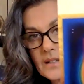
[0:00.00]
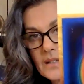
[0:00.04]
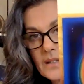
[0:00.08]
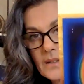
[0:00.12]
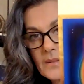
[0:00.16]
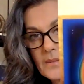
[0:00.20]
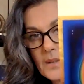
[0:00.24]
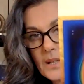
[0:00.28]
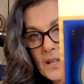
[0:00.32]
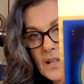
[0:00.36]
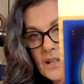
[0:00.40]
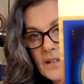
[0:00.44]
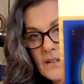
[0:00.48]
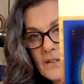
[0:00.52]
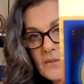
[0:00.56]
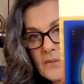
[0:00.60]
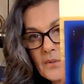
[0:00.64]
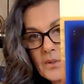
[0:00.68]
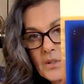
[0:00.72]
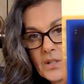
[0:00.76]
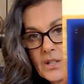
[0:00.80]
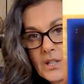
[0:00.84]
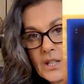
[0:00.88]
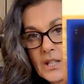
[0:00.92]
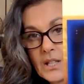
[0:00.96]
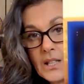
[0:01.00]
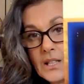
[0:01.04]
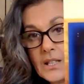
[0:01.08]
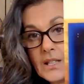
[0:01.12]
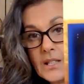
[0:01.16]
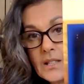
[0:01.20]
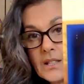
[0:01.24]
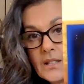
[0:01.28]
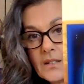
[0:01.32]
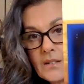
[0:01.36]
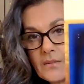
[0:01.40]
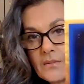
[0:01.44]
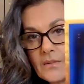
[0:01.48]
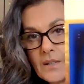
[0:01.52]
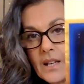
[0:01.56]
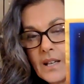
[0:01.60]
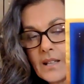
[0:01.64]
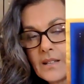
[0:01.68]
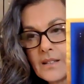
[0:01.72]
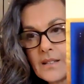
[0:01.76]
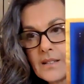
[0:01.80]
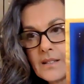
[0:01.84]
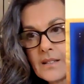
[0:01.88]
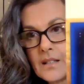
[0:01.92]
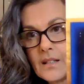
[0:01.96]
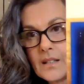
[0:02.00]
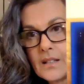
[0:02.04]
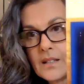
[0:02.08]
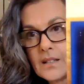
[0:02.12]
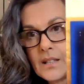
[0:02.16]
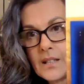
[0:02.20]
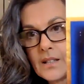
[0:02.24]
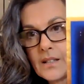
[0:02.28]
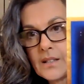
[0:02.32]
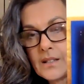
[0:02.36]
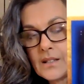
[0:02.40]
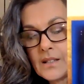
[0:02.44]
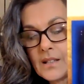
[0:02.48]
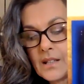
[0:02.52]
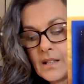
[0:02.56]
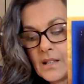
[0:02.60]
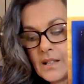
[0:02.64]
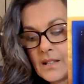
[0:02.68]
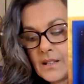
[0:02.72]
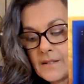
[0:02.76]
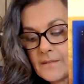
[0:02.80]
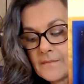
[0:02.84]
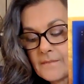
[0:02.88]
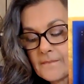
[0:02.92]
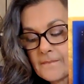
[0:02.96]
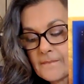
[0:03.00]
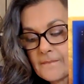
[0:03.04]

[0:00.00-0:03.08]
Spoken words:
coming out with change. We had this card the other day.